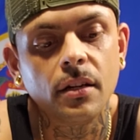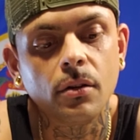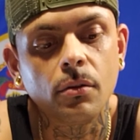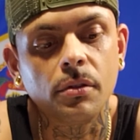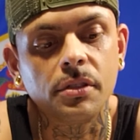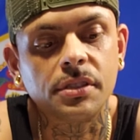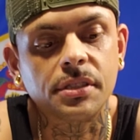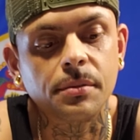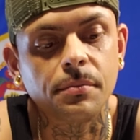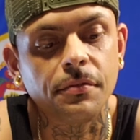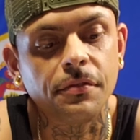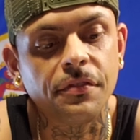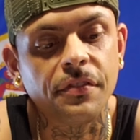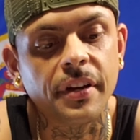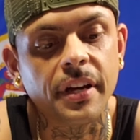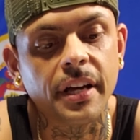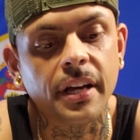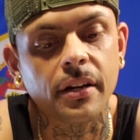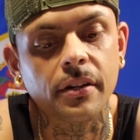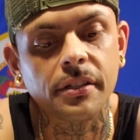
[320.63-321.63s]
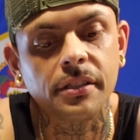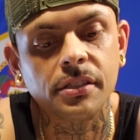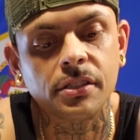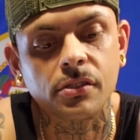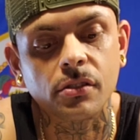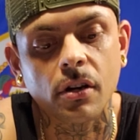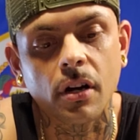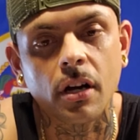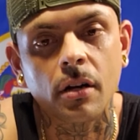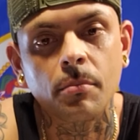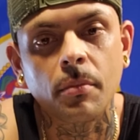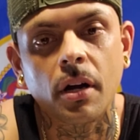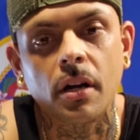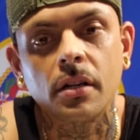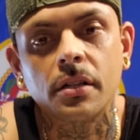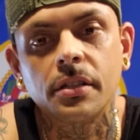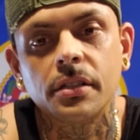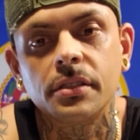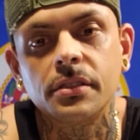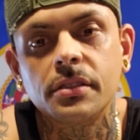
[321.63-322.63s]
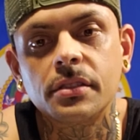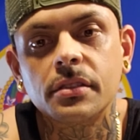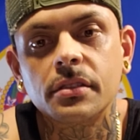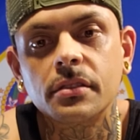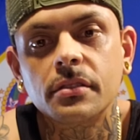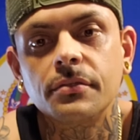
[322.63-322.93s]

with some very strong markers.